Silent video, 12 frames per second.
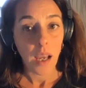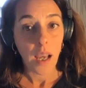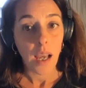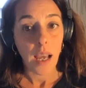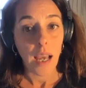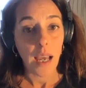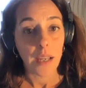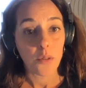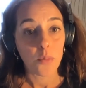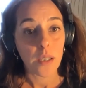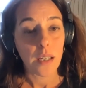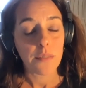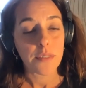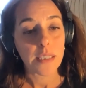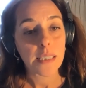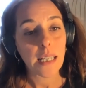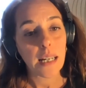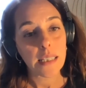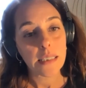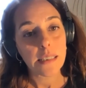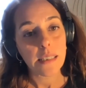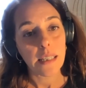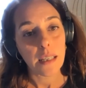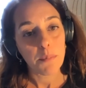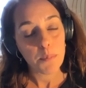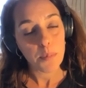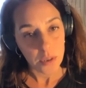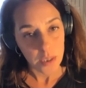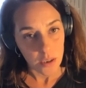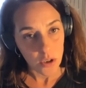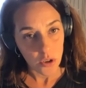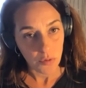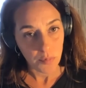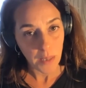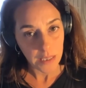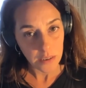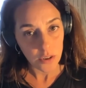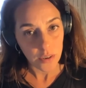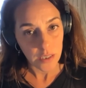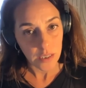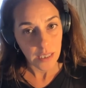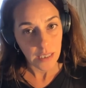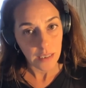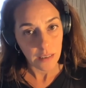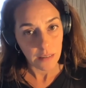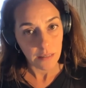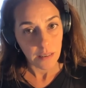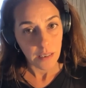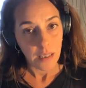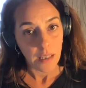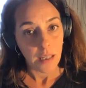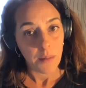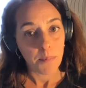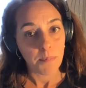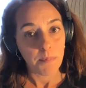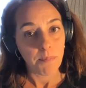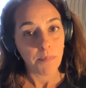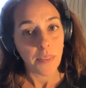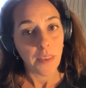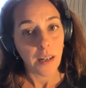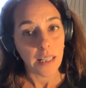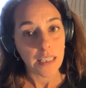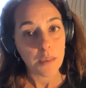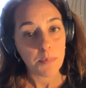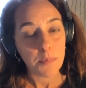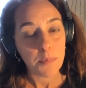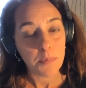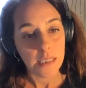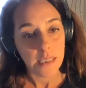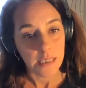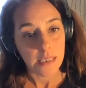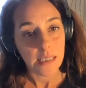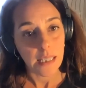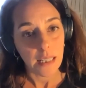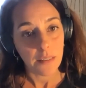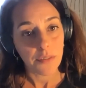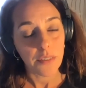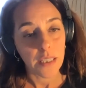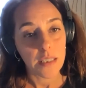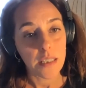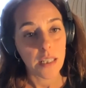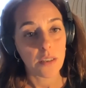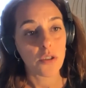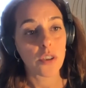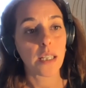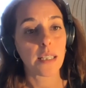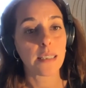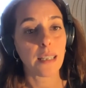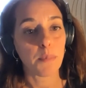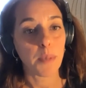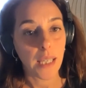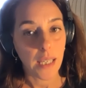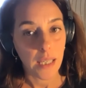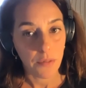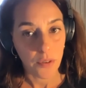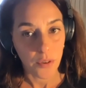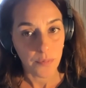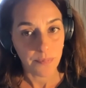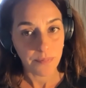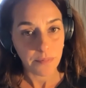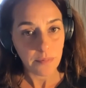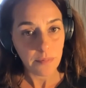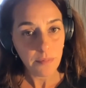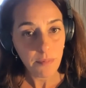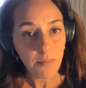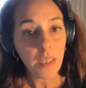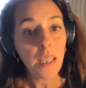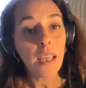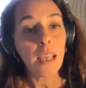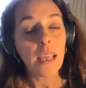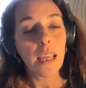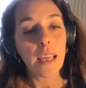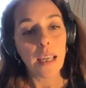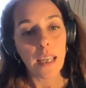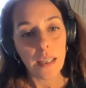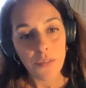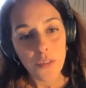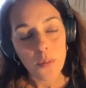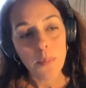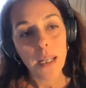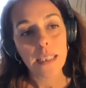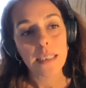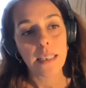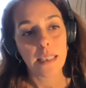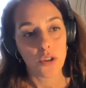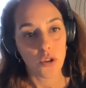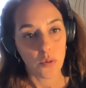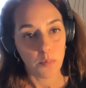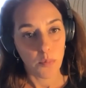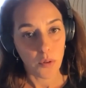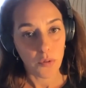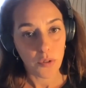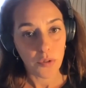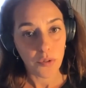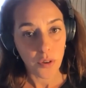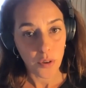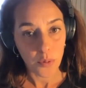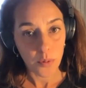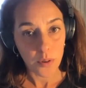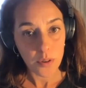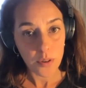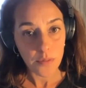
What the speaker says: and we have disguised the impotence of patriarchy that expresses itself in genocidal behavior. If humanity is to move forward,